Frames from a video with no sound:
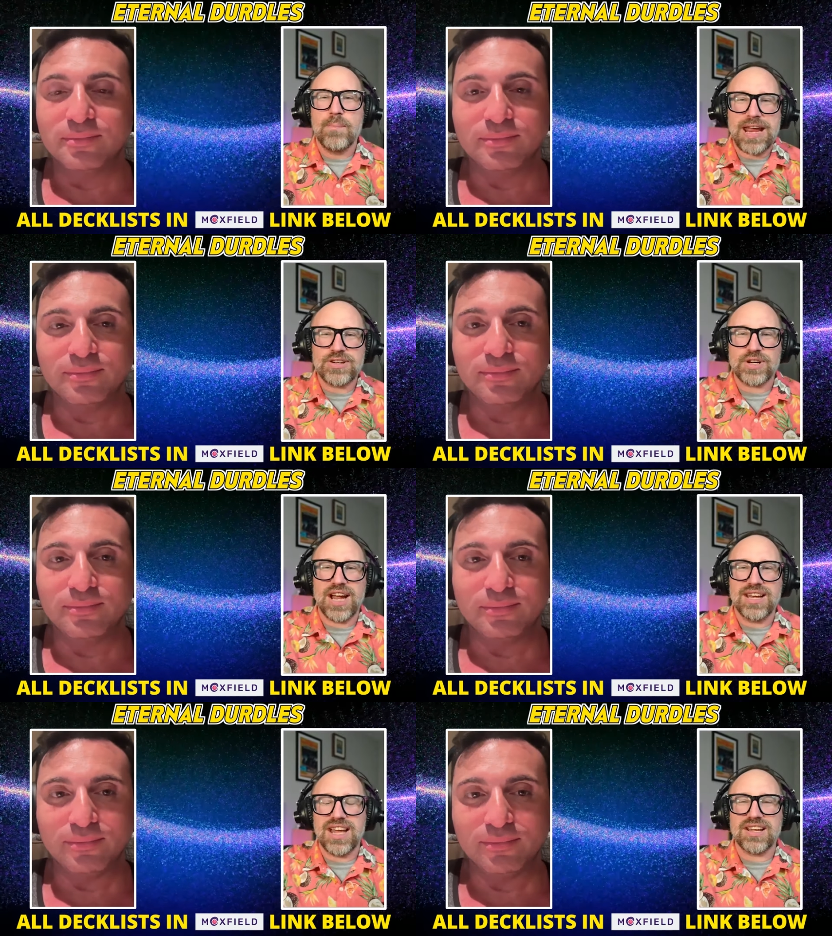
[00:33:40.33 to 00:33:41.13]

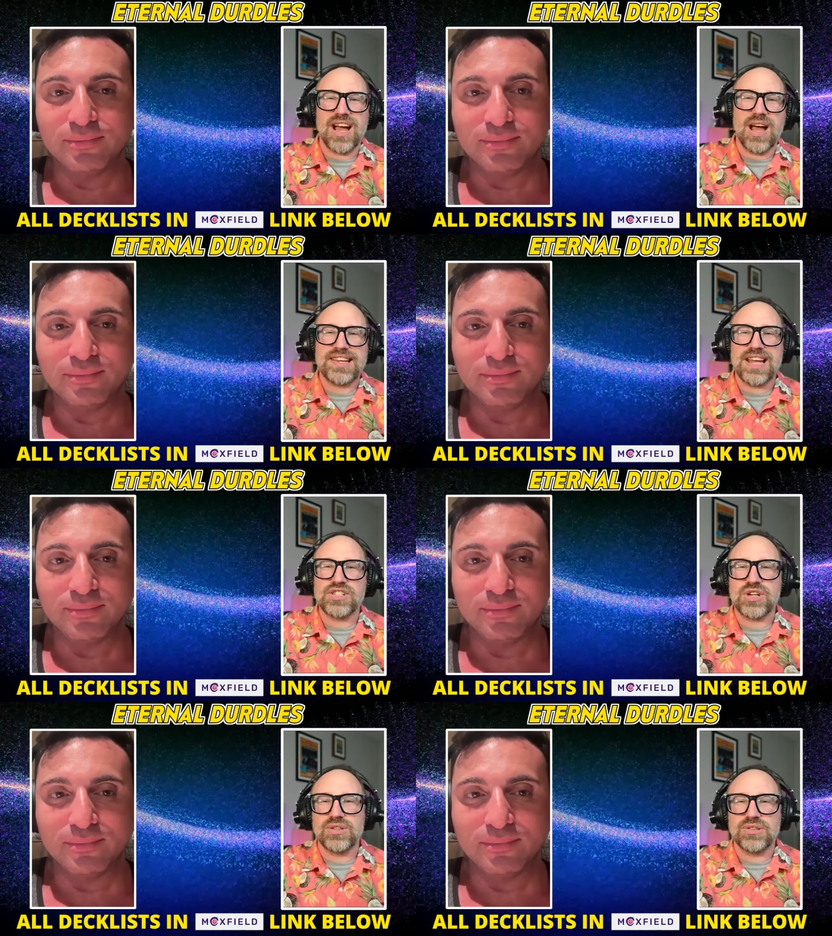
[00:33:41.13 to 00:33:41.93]

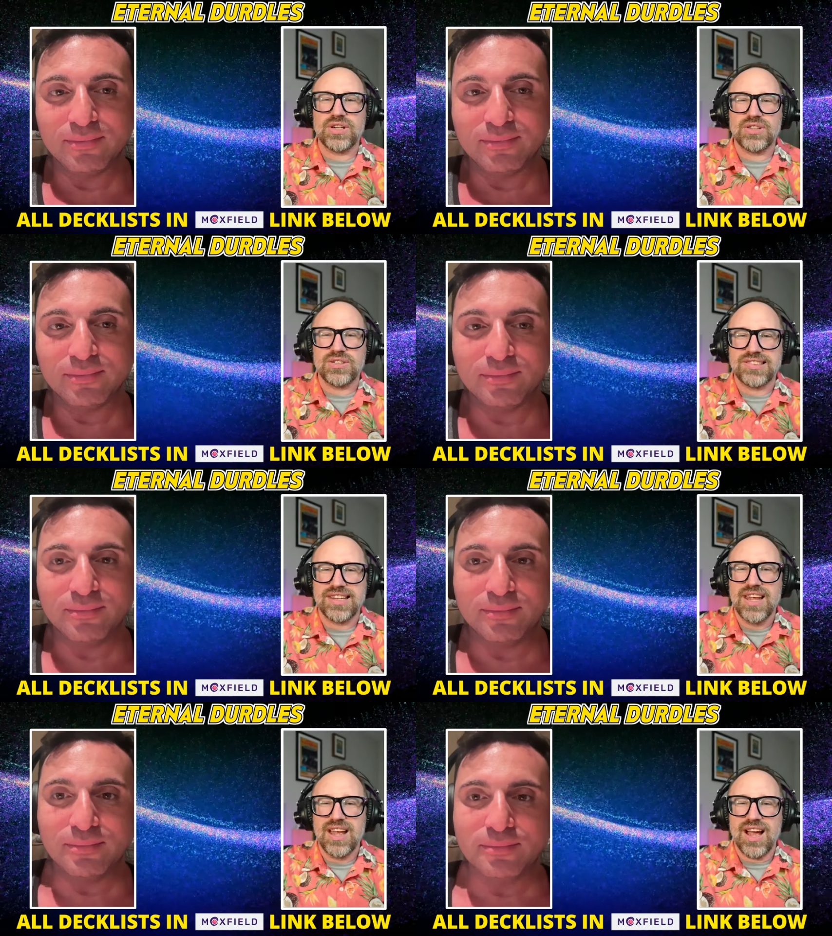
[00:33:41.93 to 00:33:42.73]
Speaker 1: patreon.com/slash/eternaldurdles.
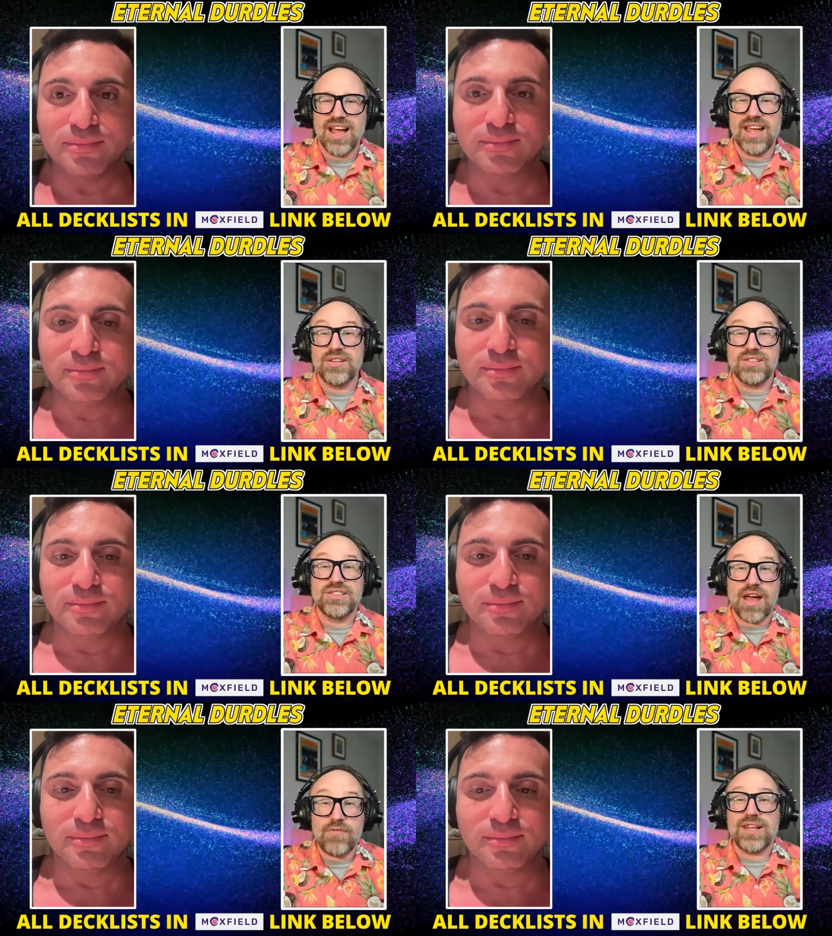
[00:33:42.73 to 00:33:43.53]
Uh, it
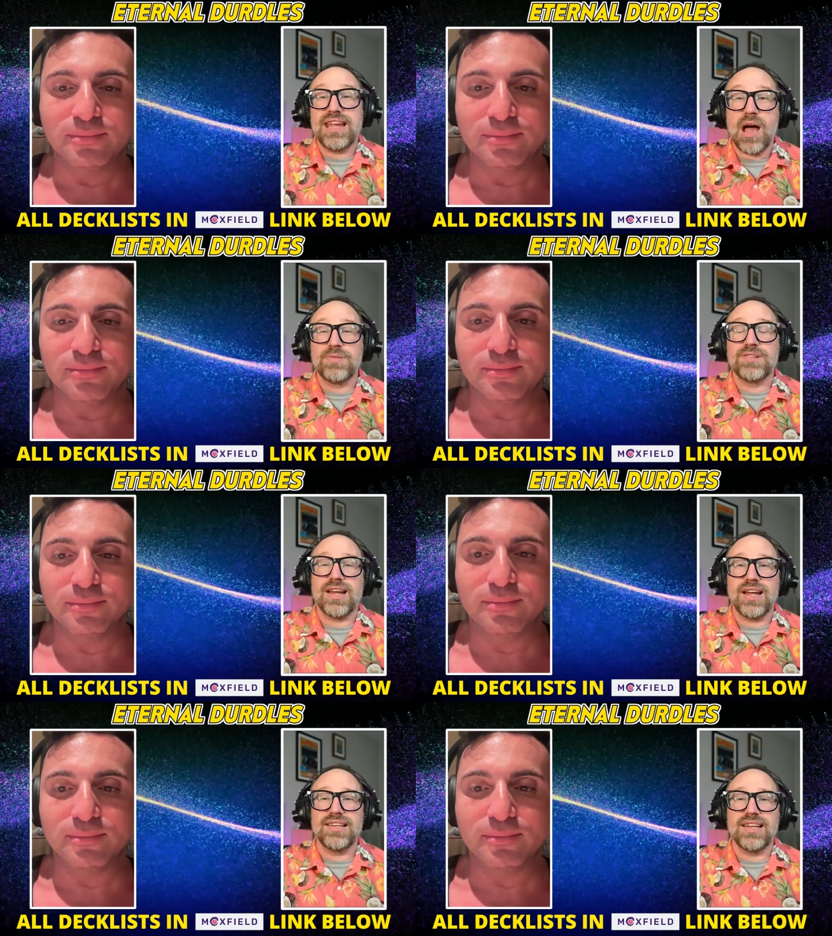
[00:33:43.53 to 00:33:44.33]
definitely helps
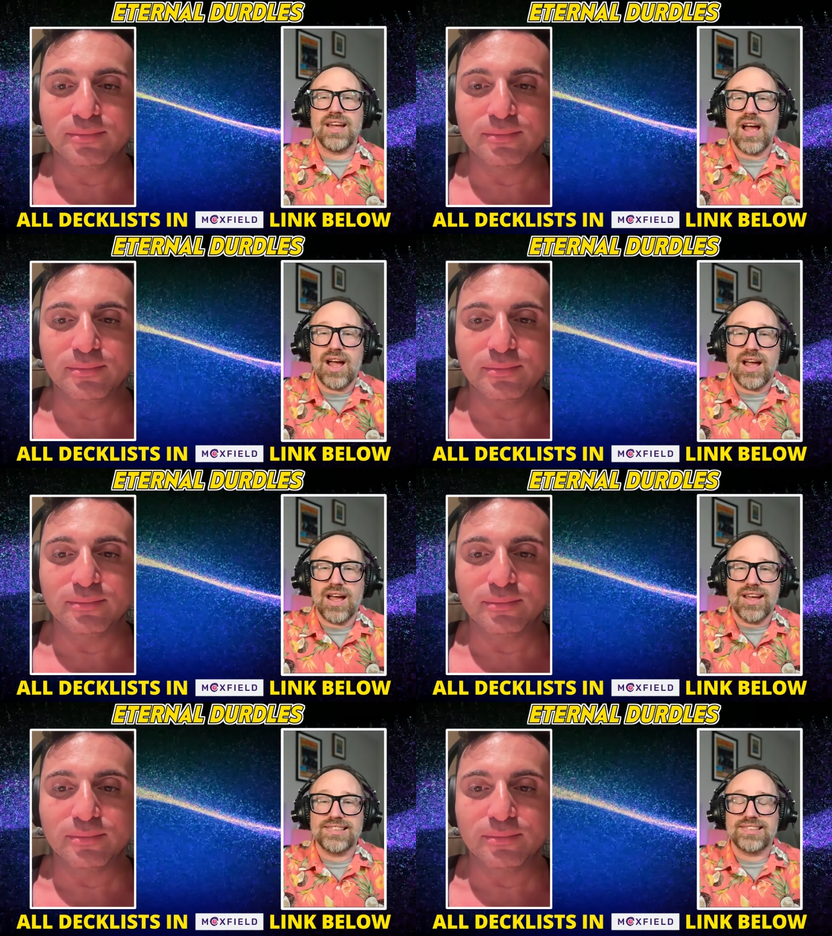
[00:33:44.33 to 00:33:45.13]
uh, uh,
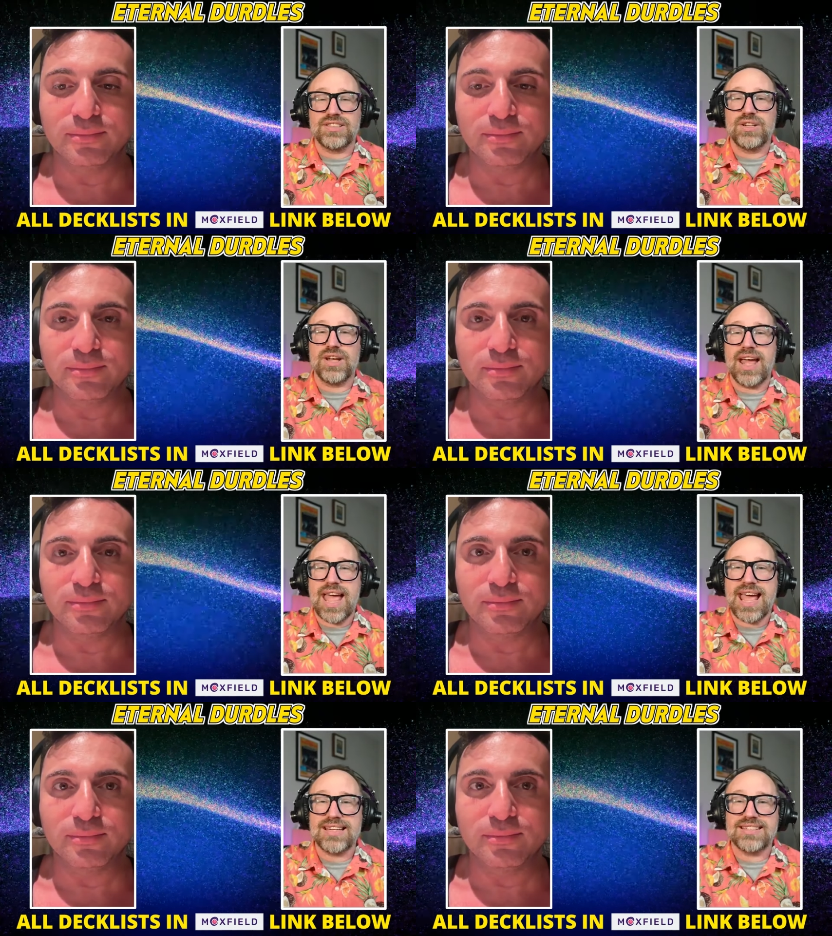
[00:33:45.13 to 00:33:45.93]
us do,
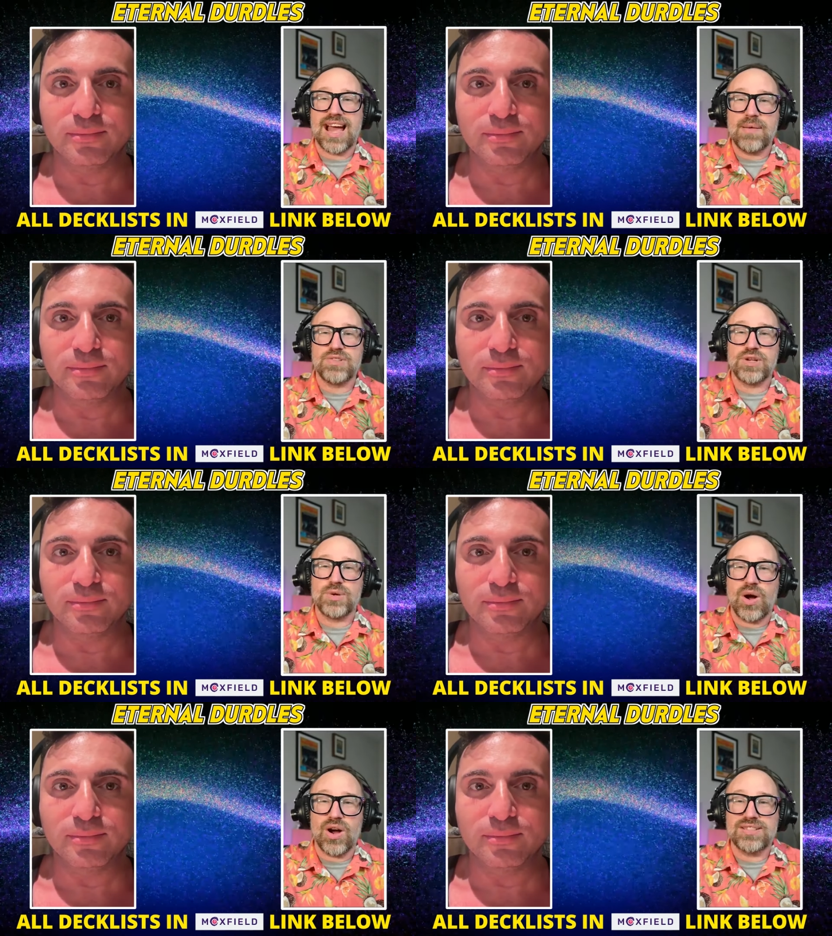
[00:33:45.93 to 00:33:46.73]
add time to
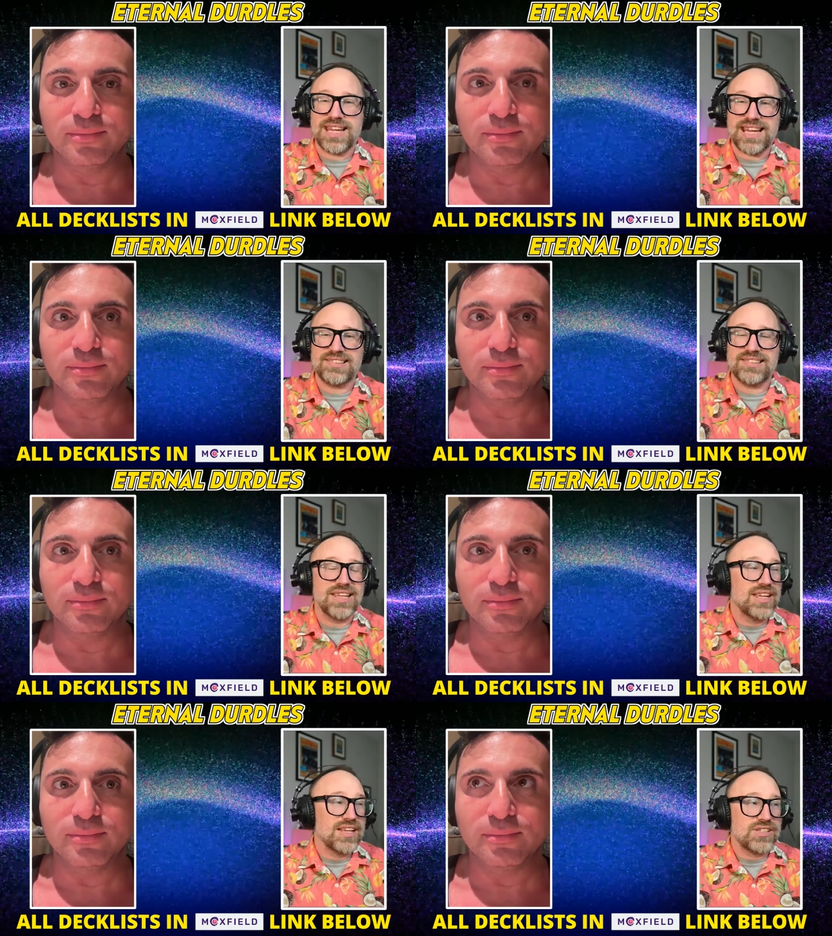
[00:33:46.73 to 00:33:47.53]
our days
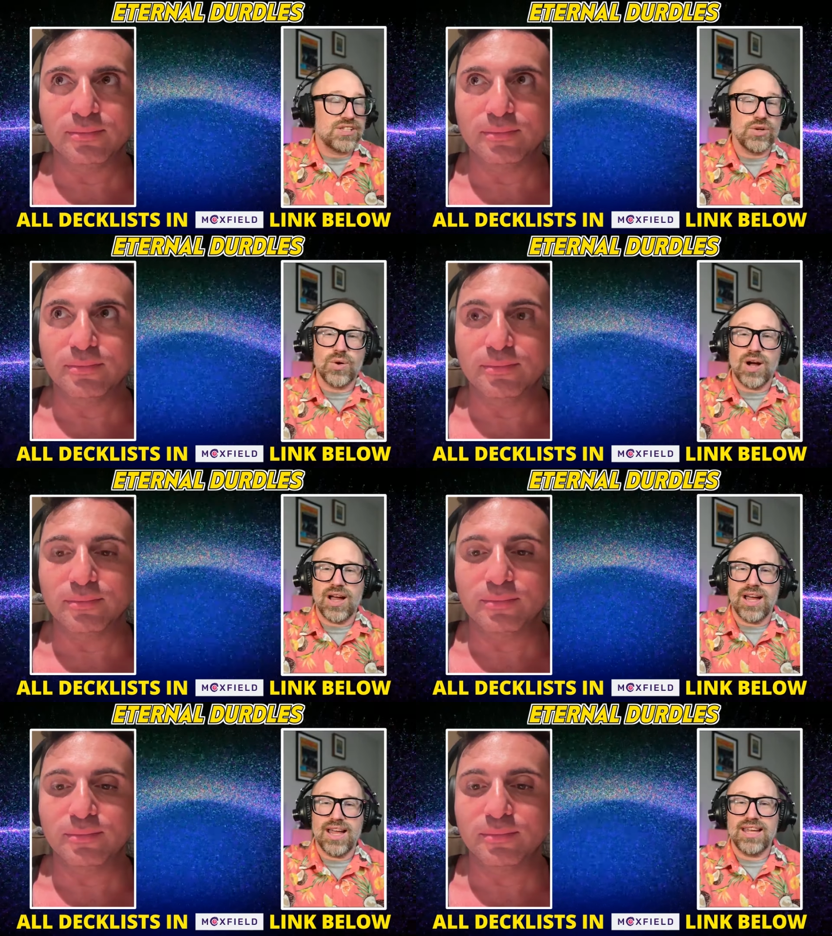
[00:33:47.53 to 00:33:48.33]
to
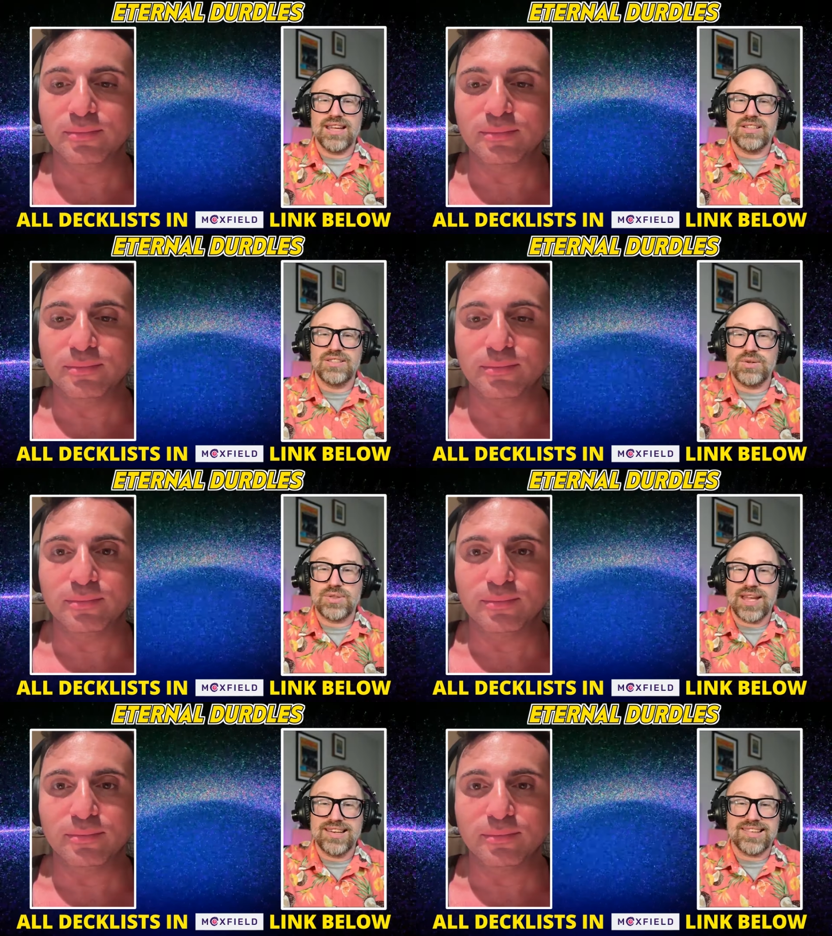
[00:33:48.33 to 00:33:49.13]
uh, do
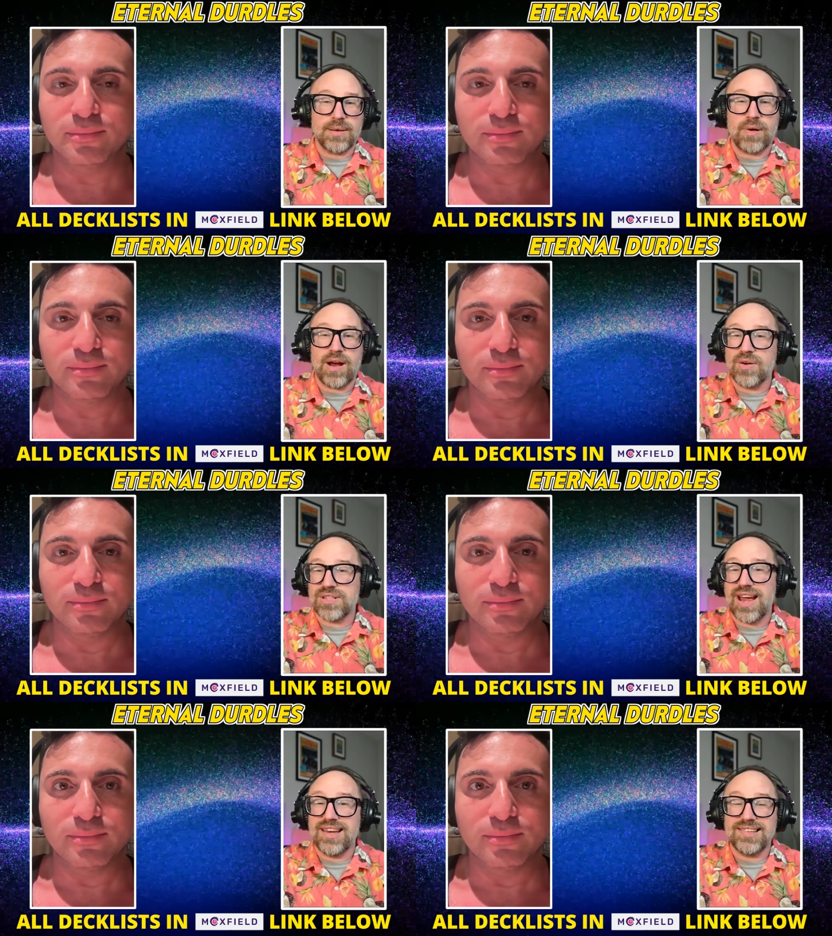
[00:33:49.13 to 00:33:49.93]
things like
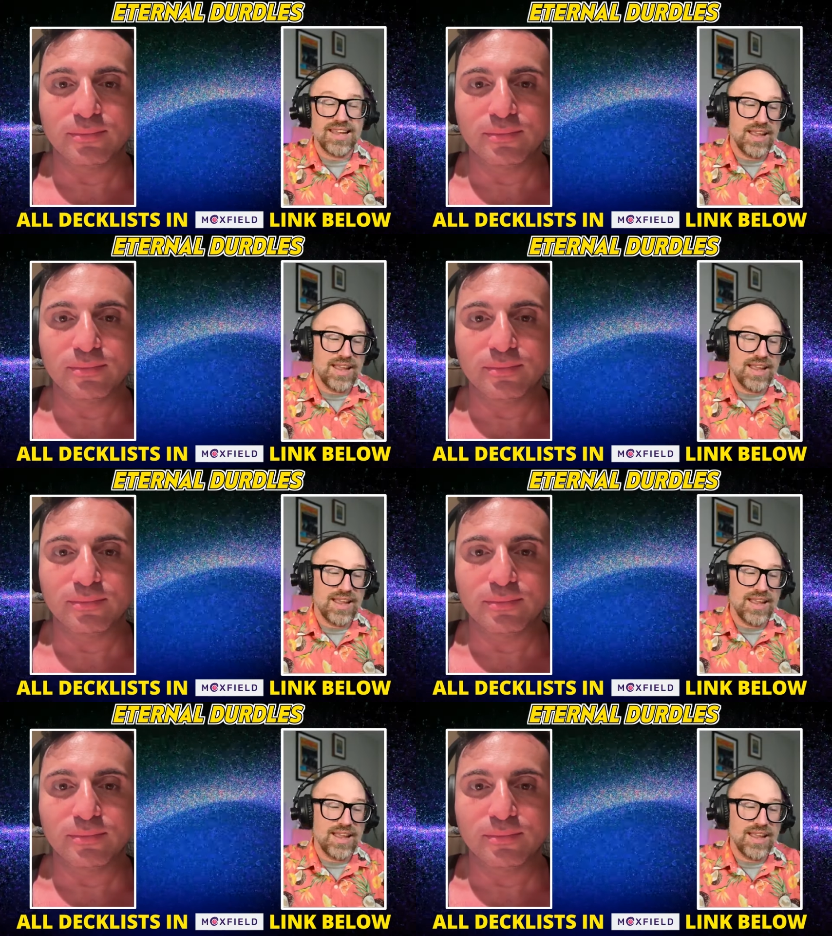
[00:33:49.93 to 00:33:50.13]
prioritize